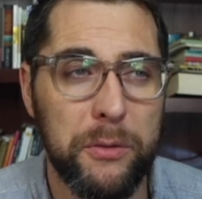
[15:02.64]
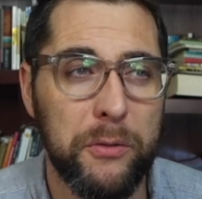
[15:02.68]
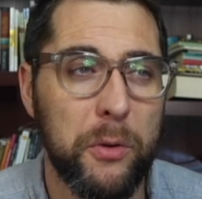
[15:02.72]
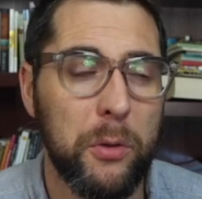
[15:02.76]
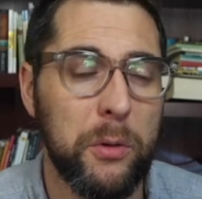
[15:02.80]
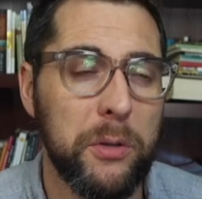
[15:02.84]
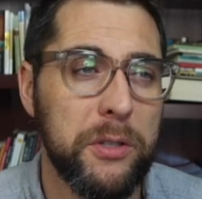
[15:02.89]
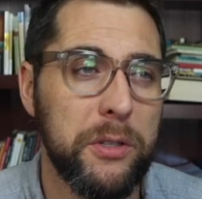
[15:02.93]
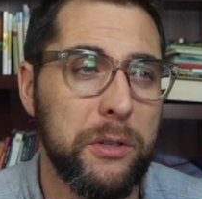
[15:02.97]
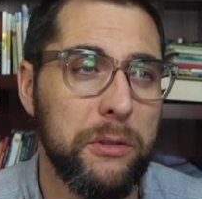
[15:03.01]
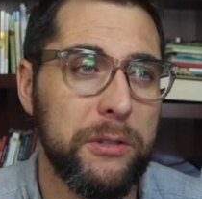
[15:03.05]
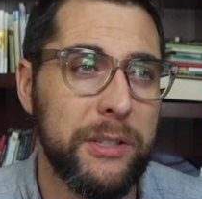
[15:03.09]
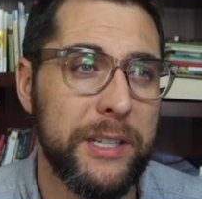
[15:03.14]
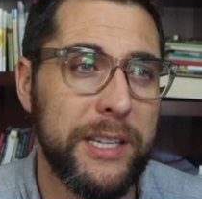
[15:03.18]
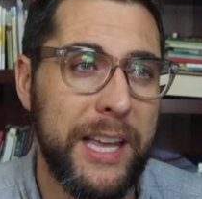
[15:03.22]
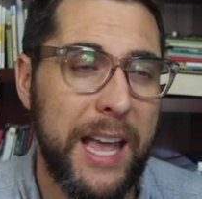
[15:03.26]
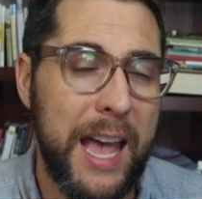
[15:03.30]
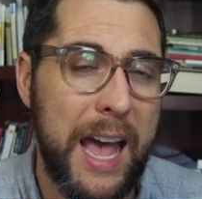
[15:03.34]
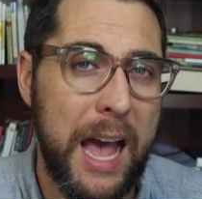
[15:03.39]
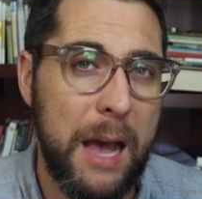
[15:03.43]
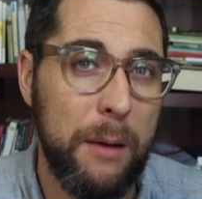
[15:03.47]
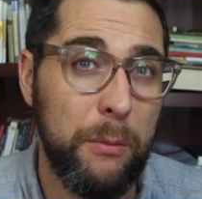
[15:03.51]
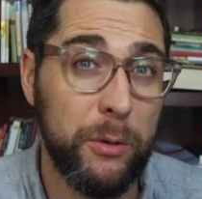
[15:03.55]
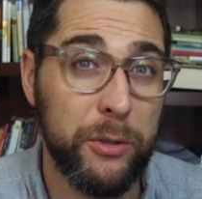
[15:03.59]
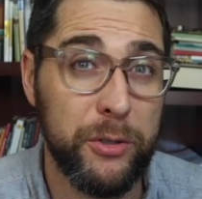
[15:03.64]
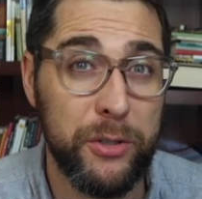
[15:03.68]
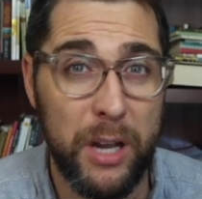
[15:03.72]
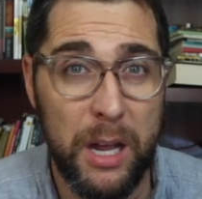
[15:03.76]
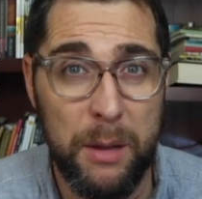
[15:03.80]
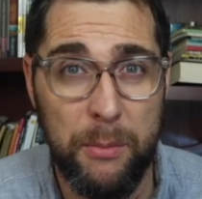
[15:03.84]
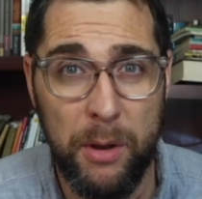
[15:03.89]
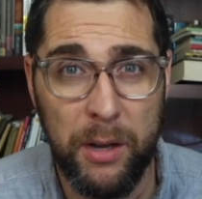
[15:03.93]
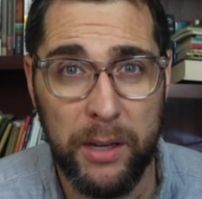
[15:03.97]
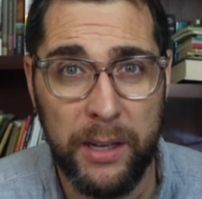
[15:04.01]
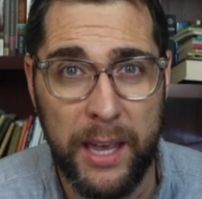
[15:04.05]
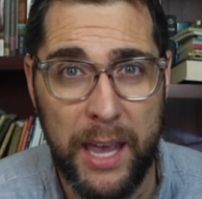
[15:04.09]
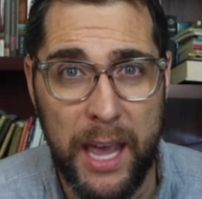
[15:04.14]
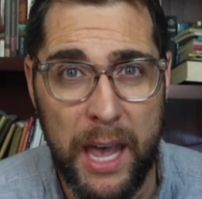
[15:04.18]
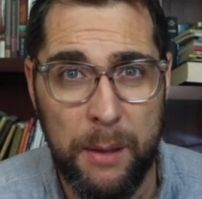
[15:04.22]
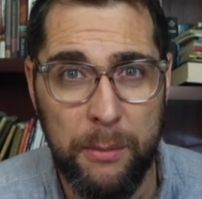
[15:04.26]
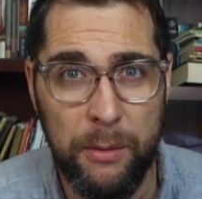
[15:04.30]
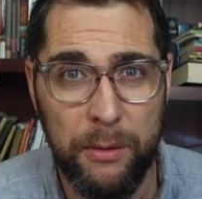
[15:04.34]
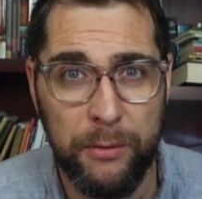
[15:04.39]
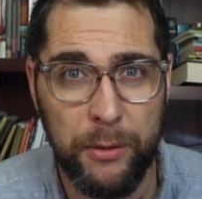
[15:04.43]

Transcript: Of course, there's Gab, which I'm on Gab.